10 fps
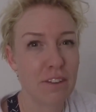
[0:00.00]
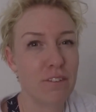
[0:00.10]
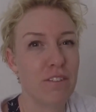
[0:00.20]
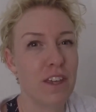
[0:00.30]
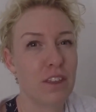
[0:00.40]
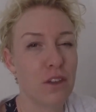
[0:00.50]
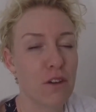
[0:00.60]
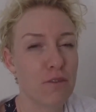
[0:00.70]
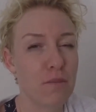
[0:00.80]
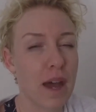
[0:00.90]
the 5th
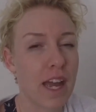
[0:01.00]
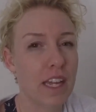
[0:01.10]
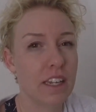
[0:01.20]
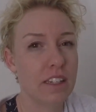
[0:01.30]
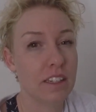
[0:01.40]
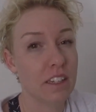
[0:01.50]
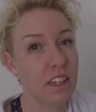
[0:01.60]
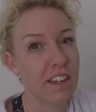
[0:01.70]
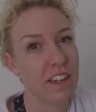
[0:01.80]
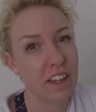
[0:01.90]
of May.
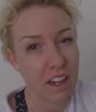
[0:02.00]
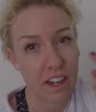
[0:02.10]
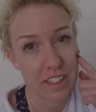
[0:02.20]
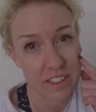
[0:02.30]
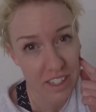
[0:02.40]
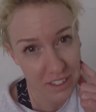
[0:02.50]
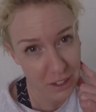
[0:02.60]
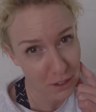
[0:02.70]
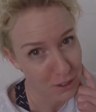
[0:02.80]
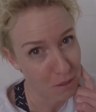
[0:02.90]
I did
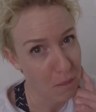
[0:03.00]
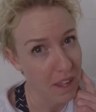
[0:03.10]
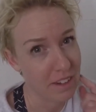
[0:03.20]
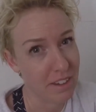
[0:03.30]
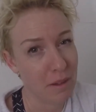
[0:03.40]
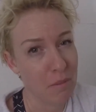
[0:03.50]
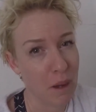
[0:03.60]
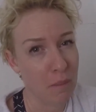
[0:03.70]
go to bed in my